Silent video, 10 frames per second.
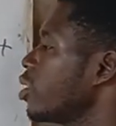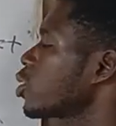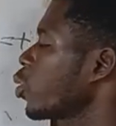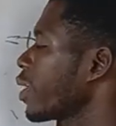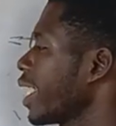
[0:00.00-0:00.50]

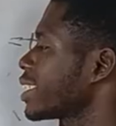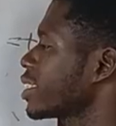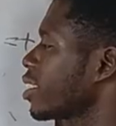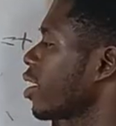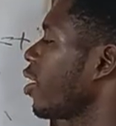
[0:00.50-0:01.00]
So you get
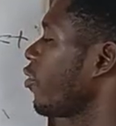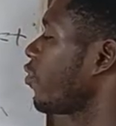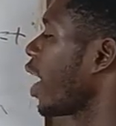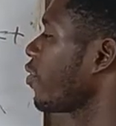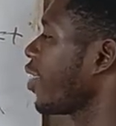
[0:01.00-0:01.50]

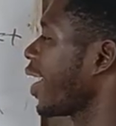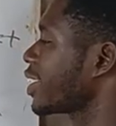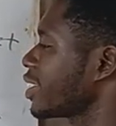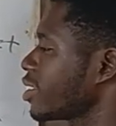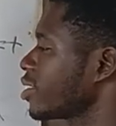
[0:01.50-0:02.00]

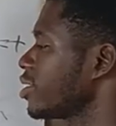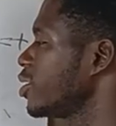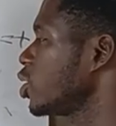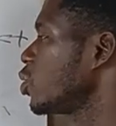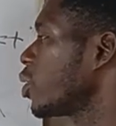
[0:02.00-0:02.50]

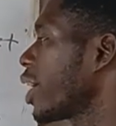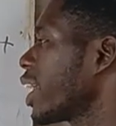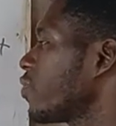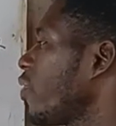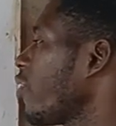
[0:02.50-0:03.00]

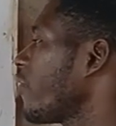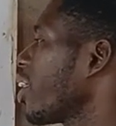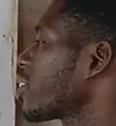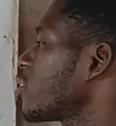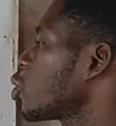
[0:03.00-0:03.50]

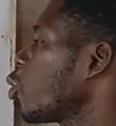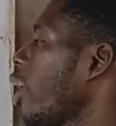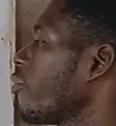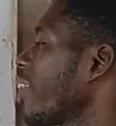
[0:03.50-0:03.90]
5x. So you have